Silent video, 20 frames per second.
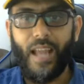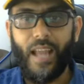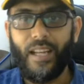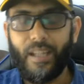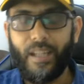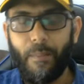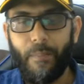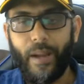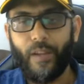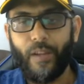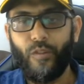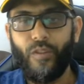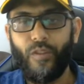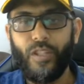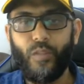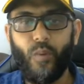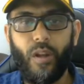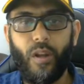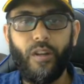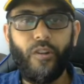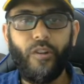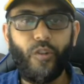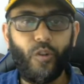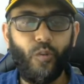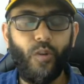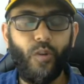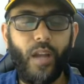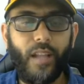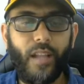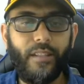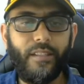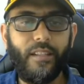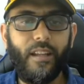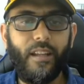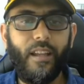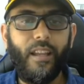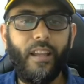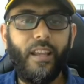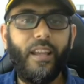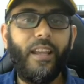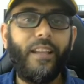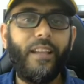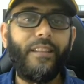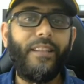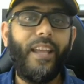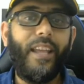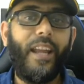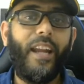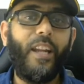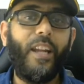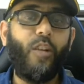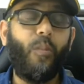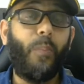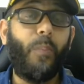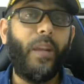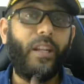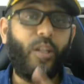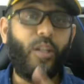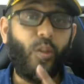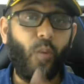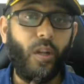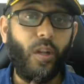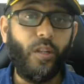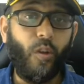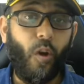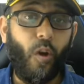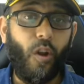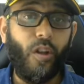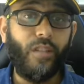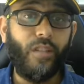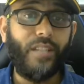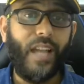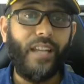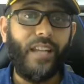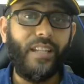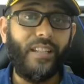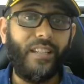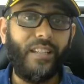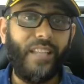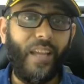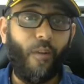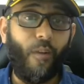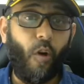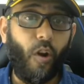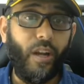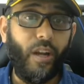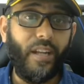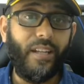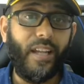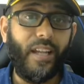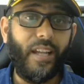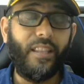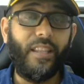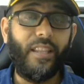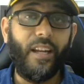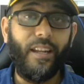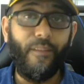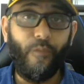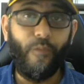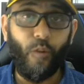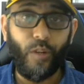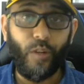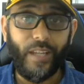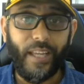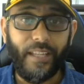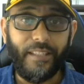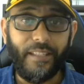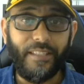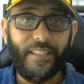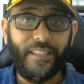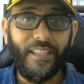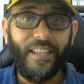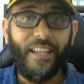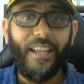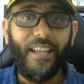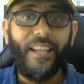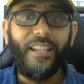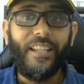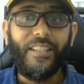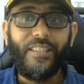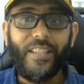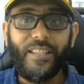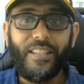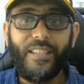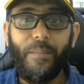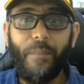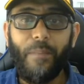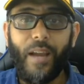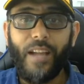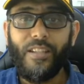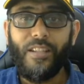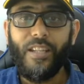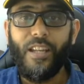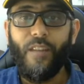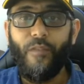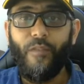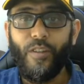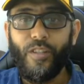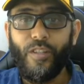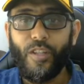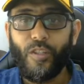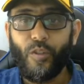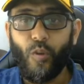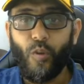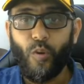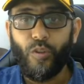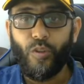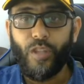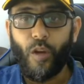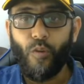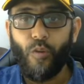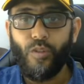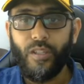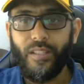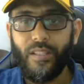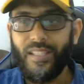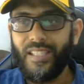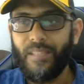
come back to this one. True Lancer, they are ready to pay $12 and they have already done 34 gigs. Just imagine if you just go 1,000, this is